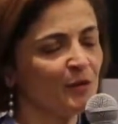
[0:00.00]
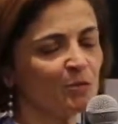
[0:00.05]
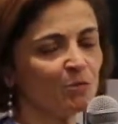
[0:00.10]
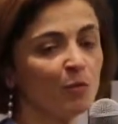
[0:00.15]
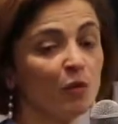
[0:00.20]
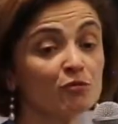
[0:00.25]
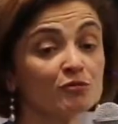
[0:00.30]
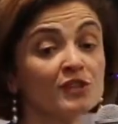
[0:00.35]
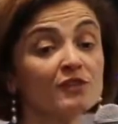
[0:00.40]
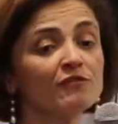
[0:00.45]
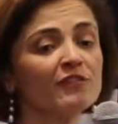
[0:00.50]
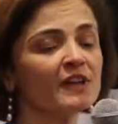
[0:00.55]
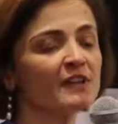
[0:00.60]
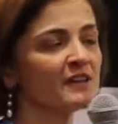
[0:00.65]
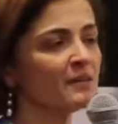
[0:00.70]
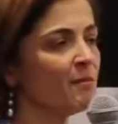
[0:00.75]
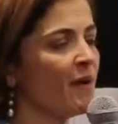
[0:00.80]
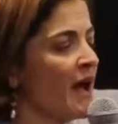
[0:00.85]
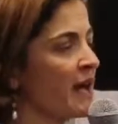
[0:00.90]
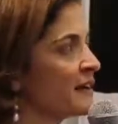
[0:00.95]

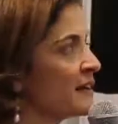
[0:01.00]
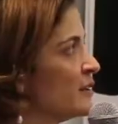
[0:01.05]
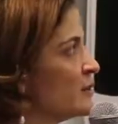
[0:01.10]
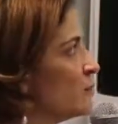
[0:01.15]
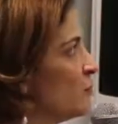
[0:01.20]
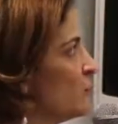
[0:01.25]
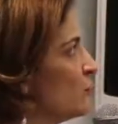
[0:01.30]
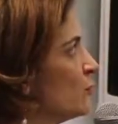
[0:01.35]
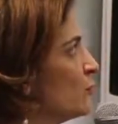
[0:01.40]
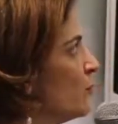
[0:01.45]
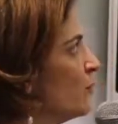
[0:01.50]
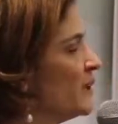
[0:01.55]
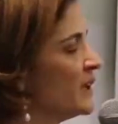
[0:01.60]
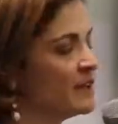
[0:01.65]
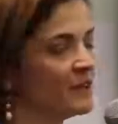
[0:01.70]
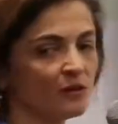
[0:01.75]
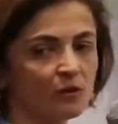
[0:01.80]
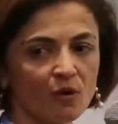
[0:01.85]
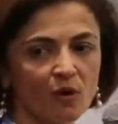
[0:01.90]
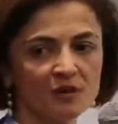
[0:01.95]
motivate the market to do
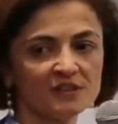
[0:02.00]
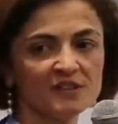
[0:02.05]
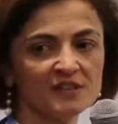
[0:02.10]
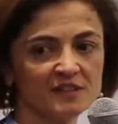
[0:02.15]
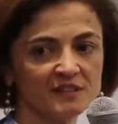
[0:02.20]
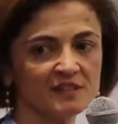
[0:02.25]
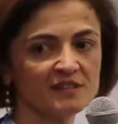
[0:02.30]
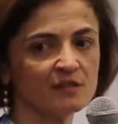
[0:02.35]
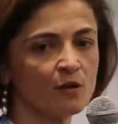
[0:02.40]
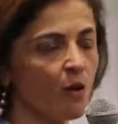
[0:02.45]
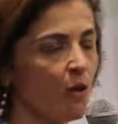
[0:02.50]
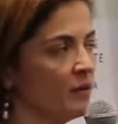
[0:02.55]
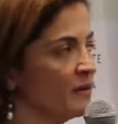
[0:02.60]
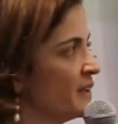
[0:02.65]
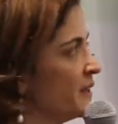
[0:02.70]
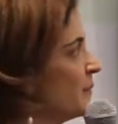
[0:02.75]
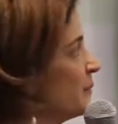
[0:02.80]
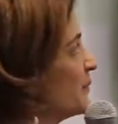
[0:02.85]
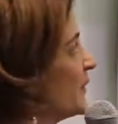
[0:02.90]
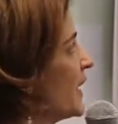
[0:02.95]
it on its own.
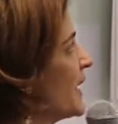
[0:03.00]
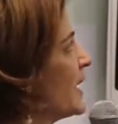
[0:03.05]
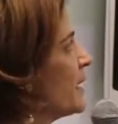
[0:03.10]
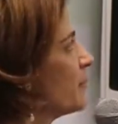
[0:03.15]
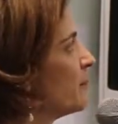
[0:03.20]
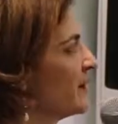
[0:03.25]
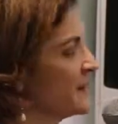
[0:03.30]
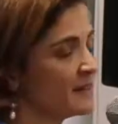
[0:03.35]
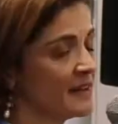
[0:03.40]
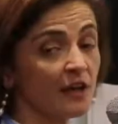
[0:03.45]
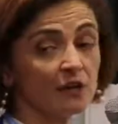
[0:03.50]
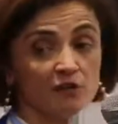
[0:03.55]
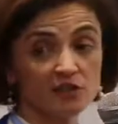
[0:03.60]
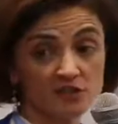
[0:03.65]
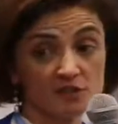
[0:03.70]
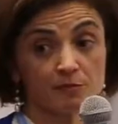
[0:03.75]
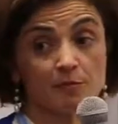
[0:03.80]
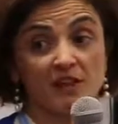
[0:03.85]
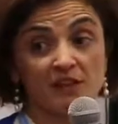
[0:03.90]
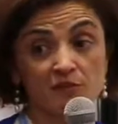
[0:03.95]
But there
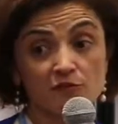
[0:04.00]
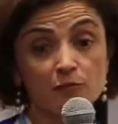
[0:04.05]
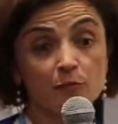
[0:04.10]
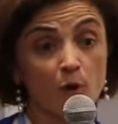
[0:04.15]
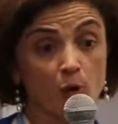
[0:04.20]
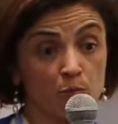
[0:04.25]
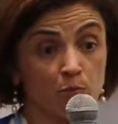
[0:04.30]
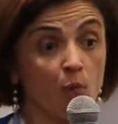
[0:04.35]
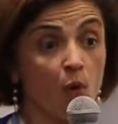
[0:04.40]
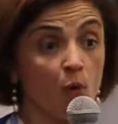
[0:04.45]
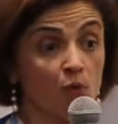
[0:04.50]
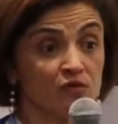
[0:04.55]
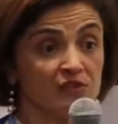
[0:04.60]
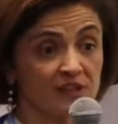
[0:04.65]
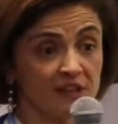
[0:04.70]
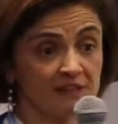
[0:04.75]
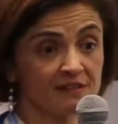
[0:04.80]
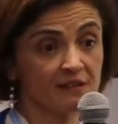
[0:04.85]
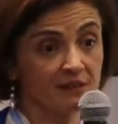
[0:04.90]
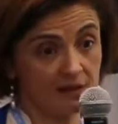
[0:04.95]
is space for
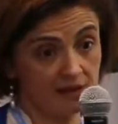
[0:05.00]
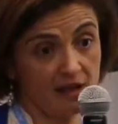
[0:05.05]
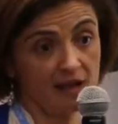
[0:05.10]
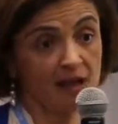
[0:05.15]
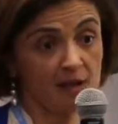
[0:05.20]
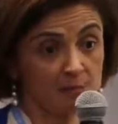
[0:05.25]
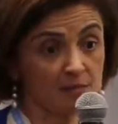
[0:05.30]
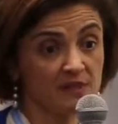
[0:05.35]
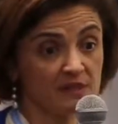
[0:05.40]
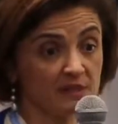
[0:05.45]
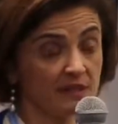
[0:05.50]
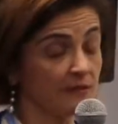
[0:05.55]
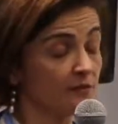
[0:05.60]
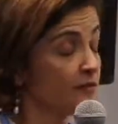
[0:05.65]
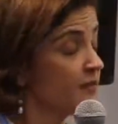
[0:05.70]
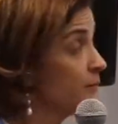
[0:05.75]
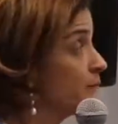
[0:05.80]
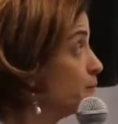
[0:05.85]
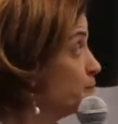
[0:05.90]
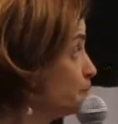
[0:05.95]
both, as I
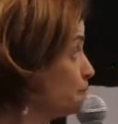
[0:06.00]
believe.